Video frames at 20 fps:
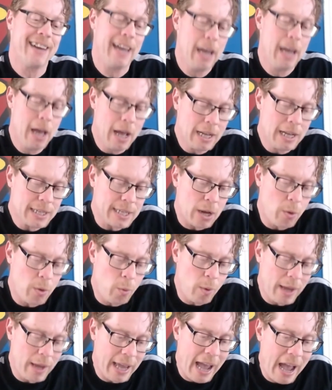So we
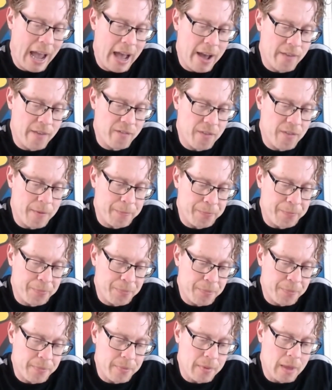have
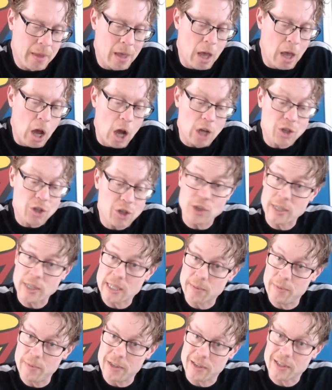
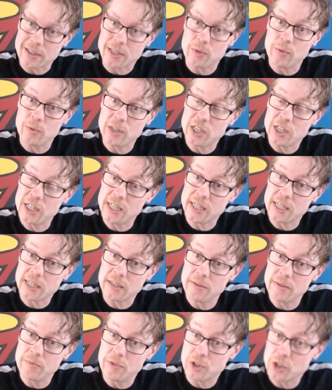Adjustment, which is
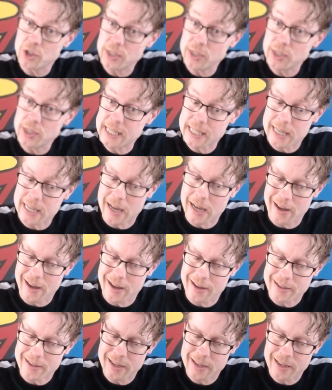the Justice card,